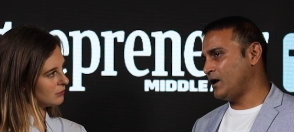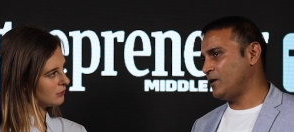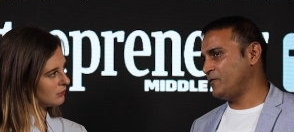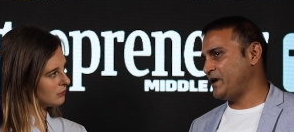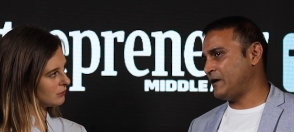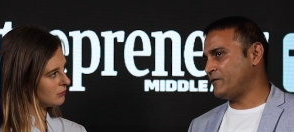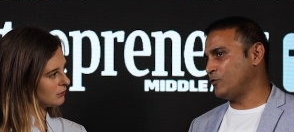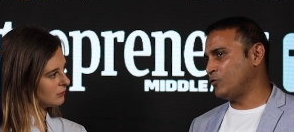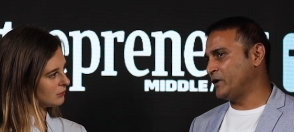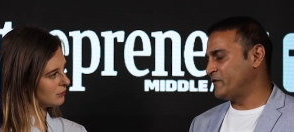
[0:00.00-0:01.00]
Speaker 1: Uh, we have
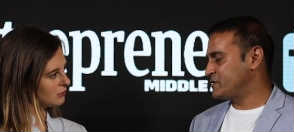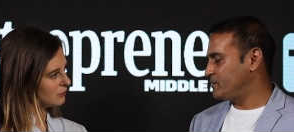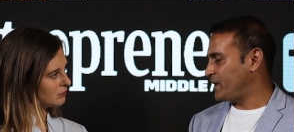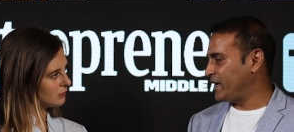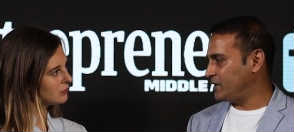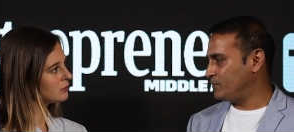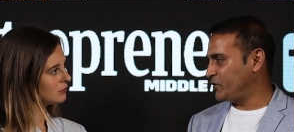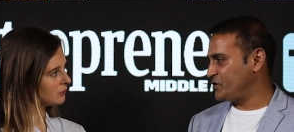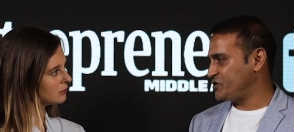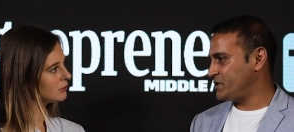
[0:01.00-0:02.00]
our own investment bank in
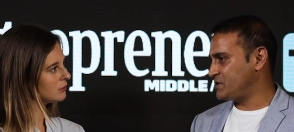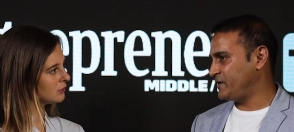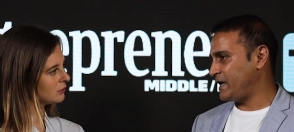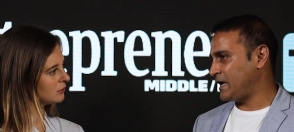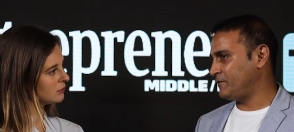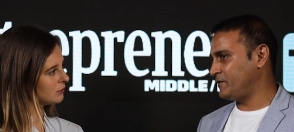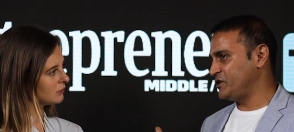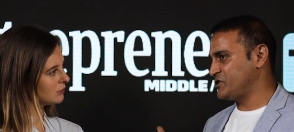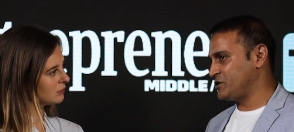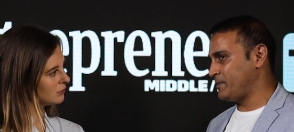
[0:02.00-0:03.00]
Mauritius. We have
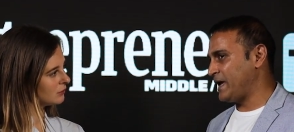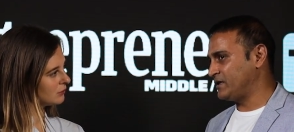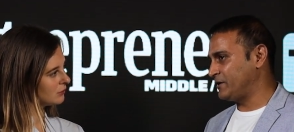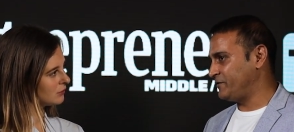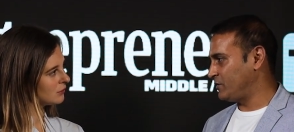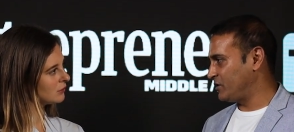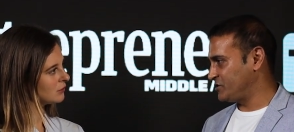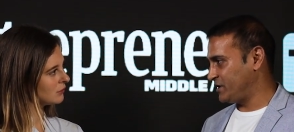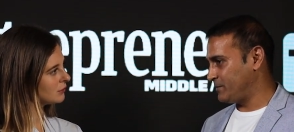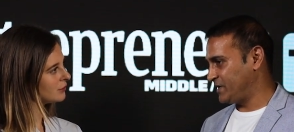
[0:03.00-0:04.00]
a digital bank that we are
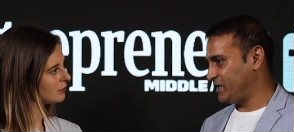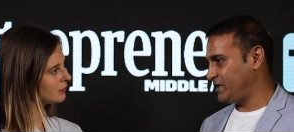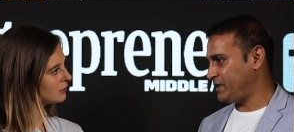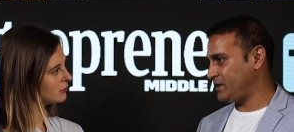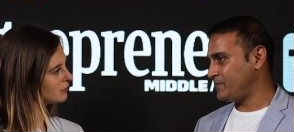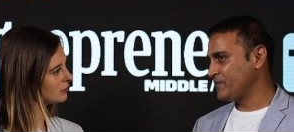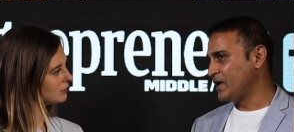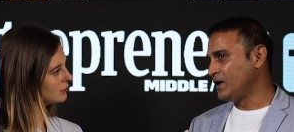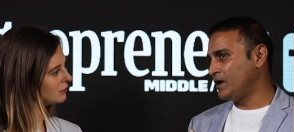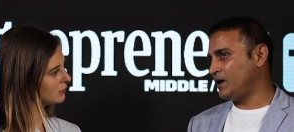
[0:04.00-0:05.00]
launching up in India.
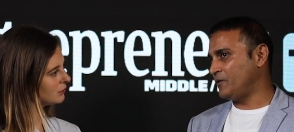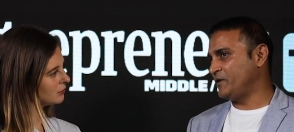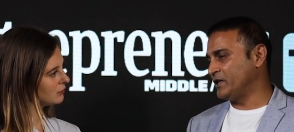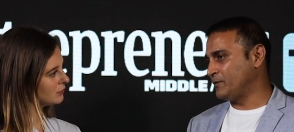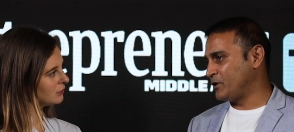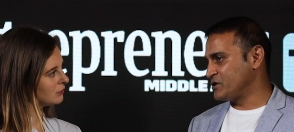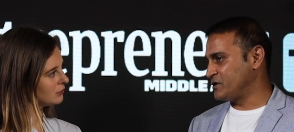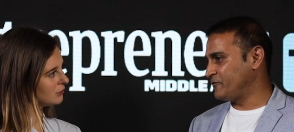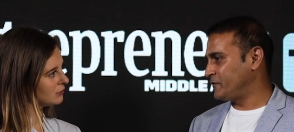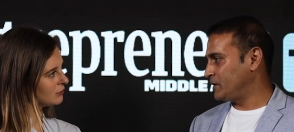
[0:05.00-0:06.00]
Uh, we are in the
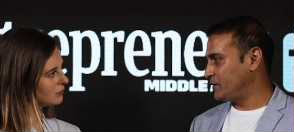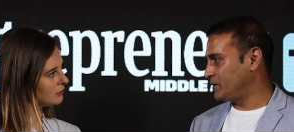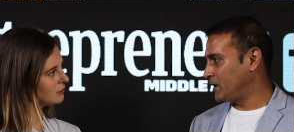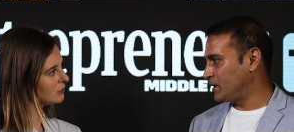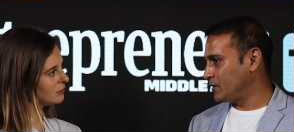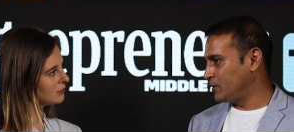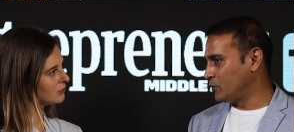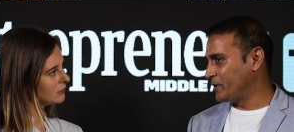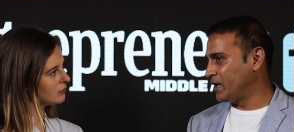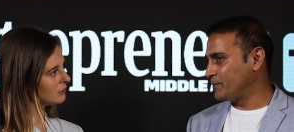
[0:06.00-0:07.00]
process of uh, uh
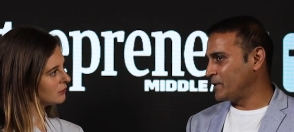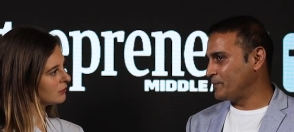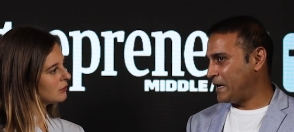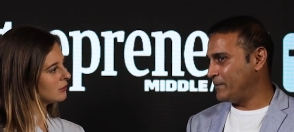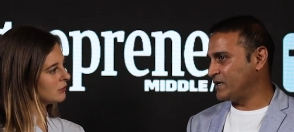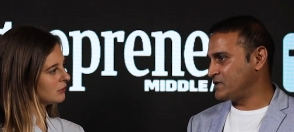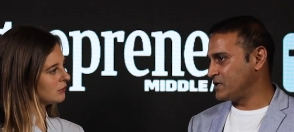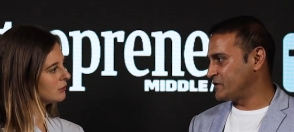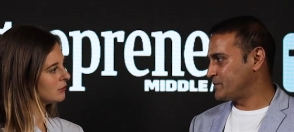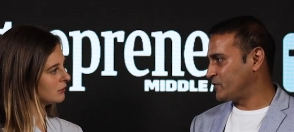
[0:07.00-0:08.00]
opening up a
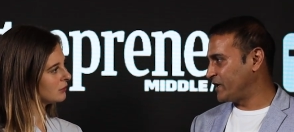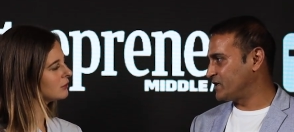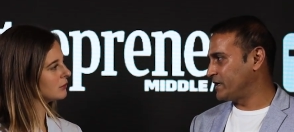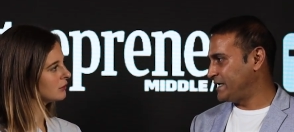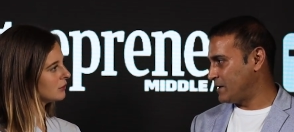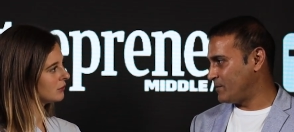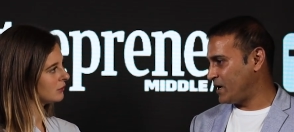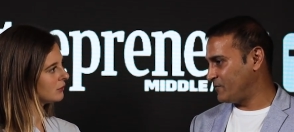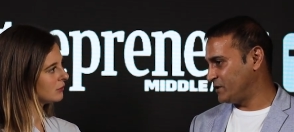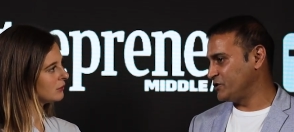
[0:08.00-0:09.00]
payment service provider
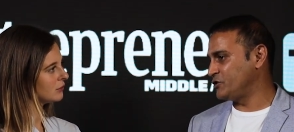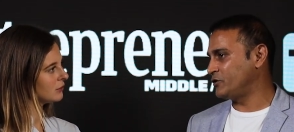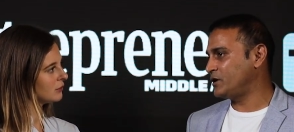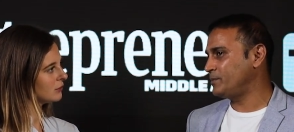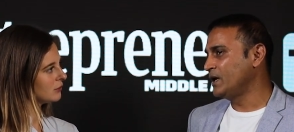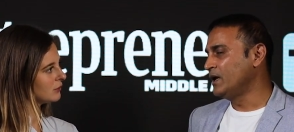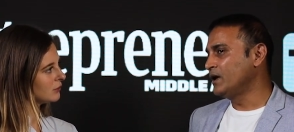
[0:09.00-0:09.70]
EMI within Europe.